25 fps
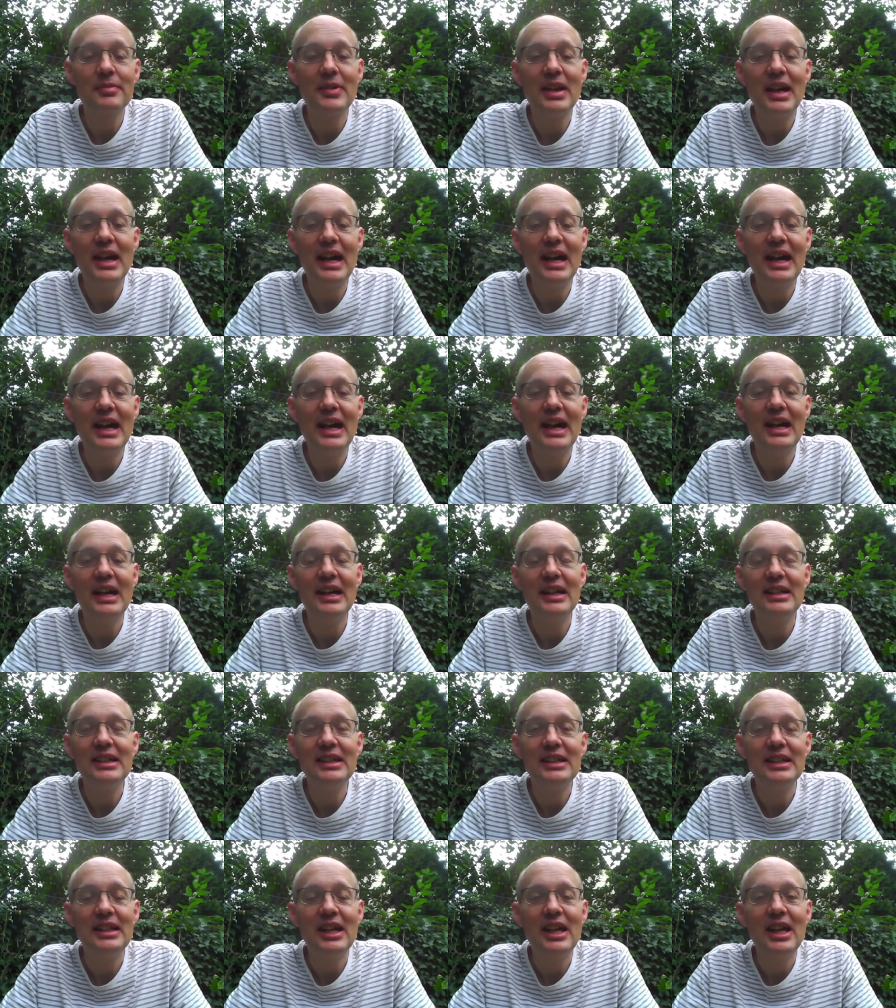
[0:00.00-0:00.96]
Uh,
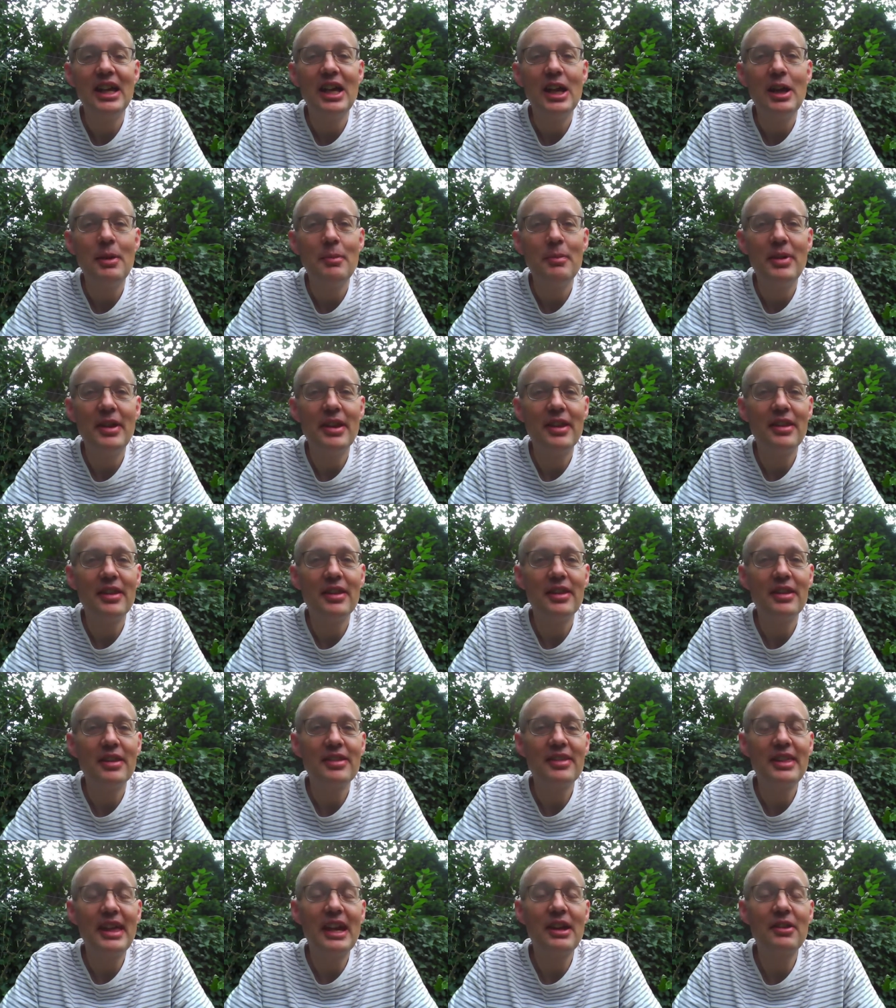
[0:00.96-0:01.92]
but
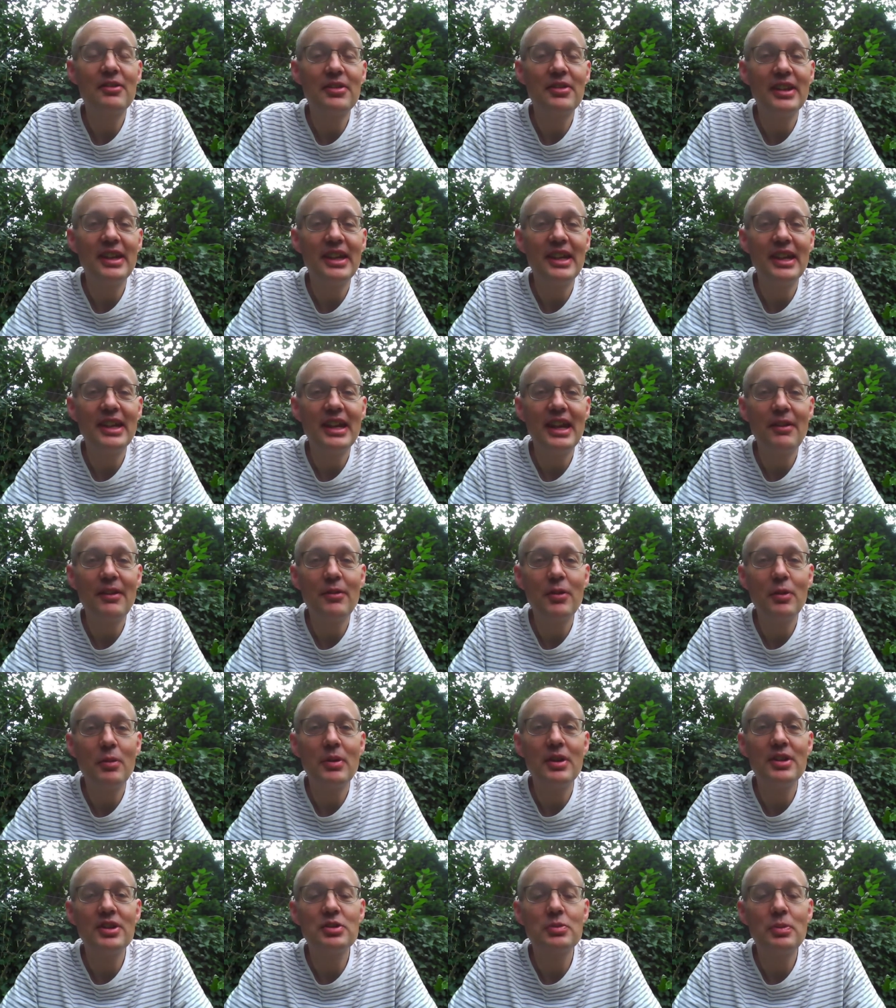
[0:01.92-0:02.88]
thankfully,
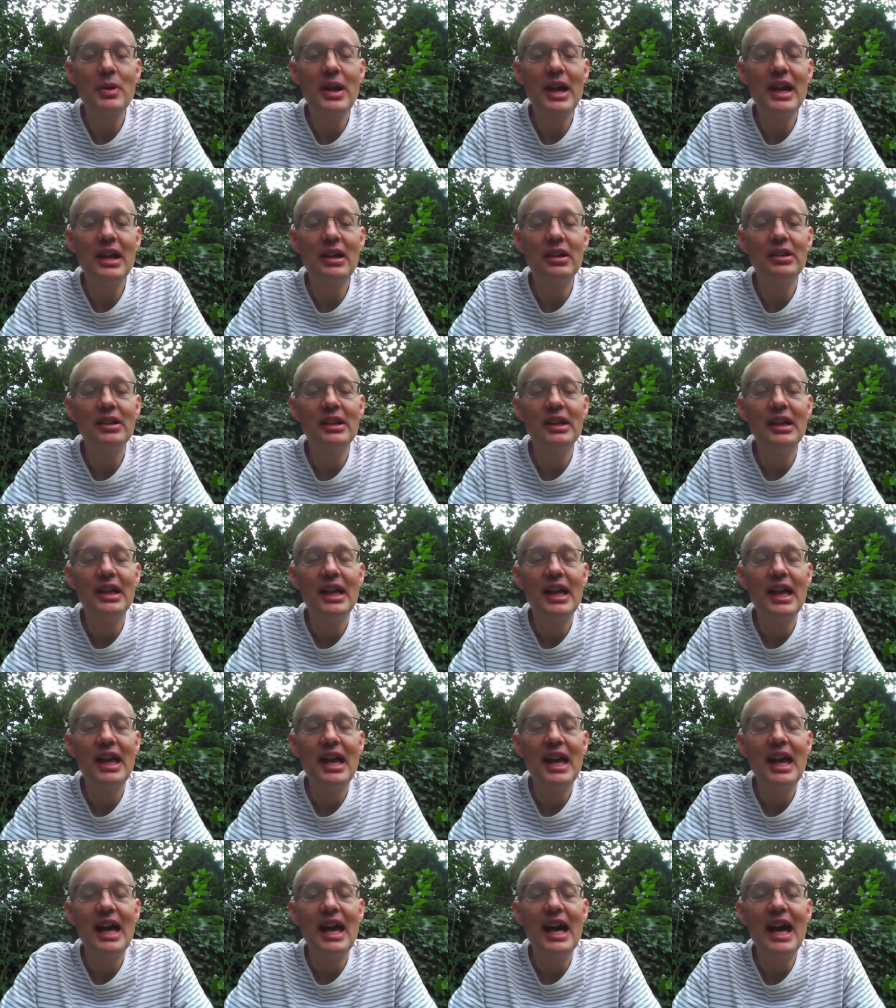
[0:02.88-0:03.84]
everyone's well,
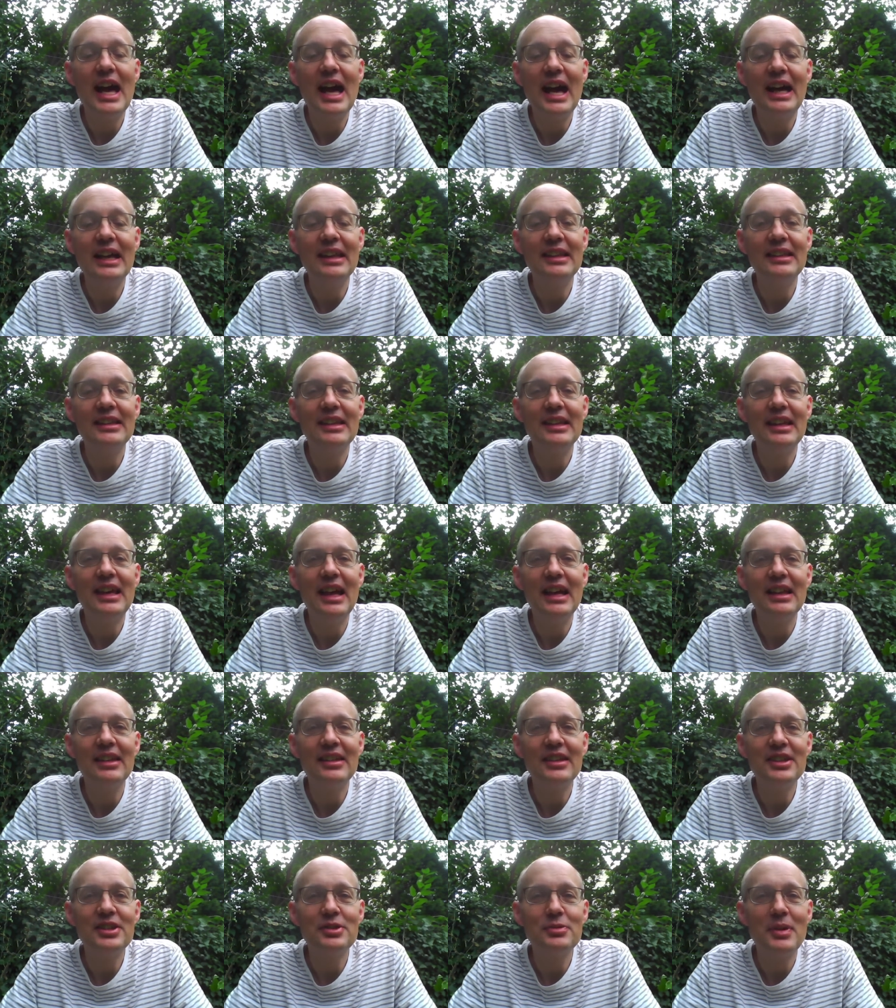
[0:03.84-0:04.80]
and at
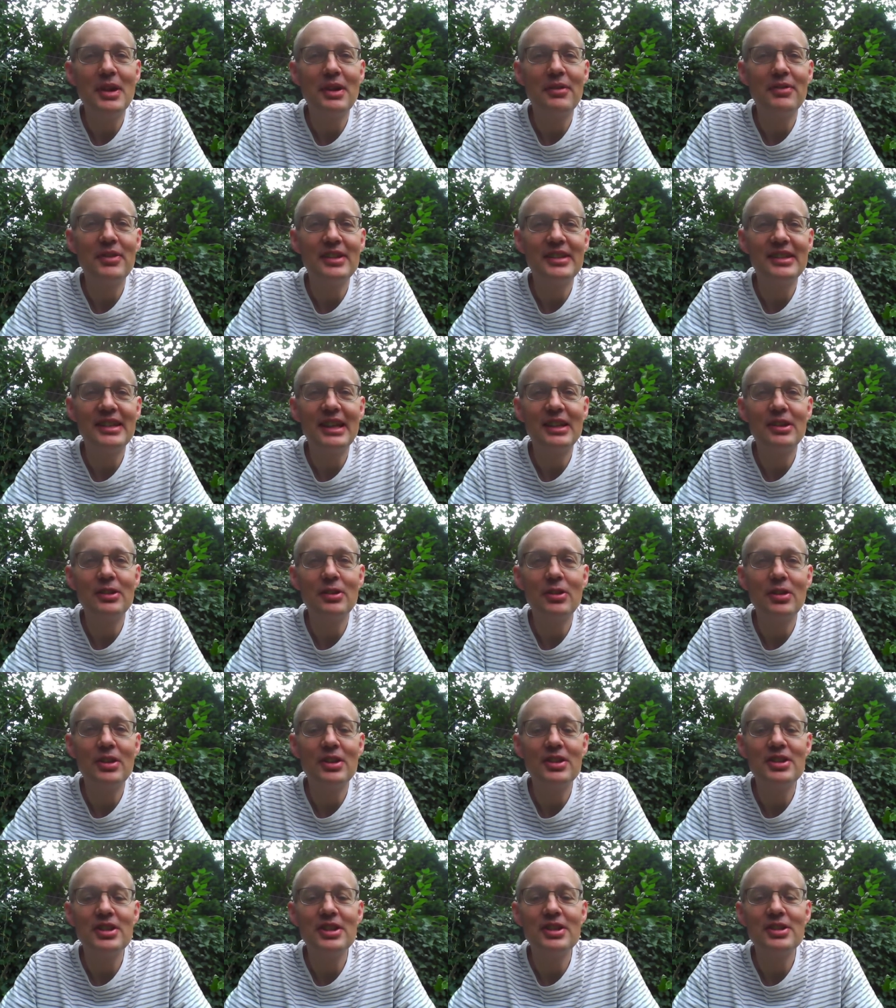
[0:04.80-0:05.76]
least we have the
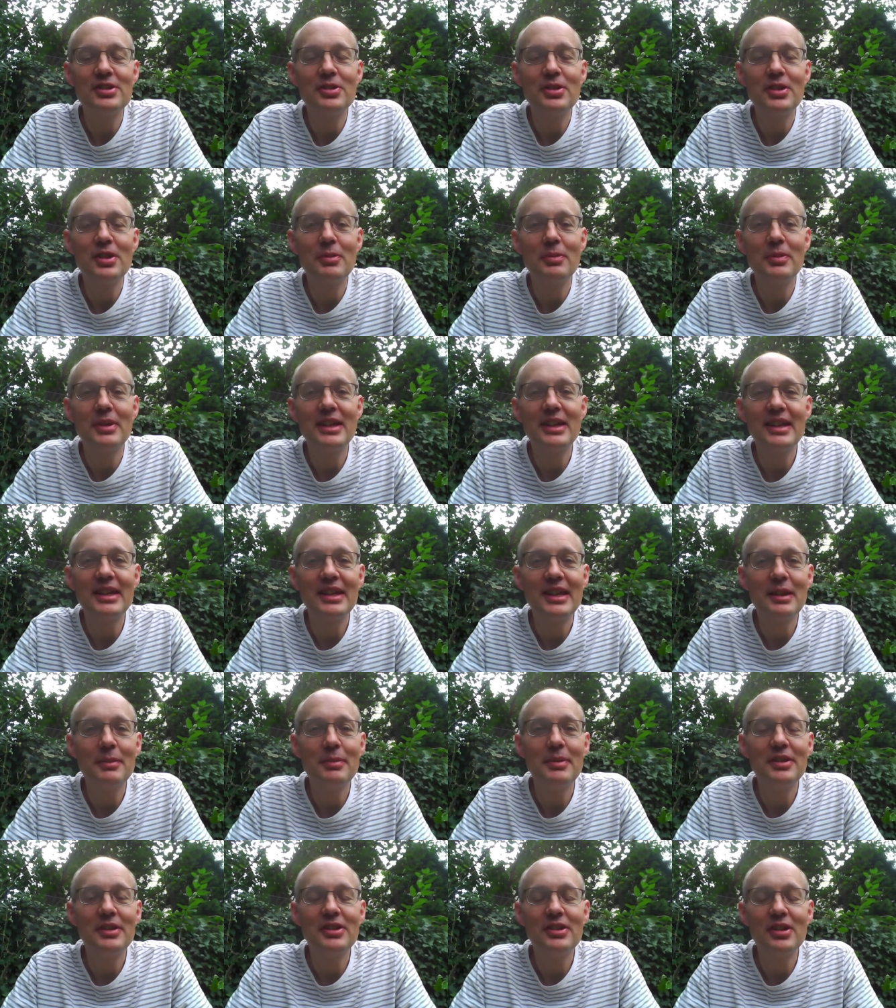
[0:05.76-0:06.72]
technology so that we can
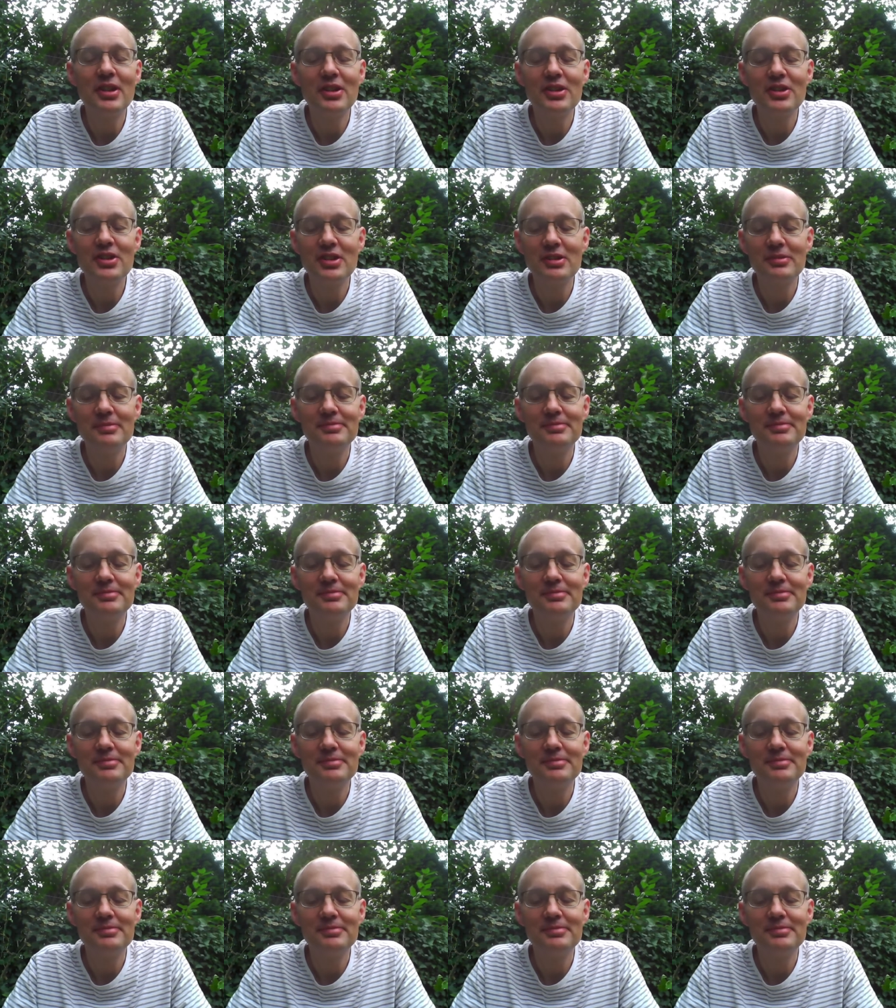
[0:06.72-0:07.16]
keep in touch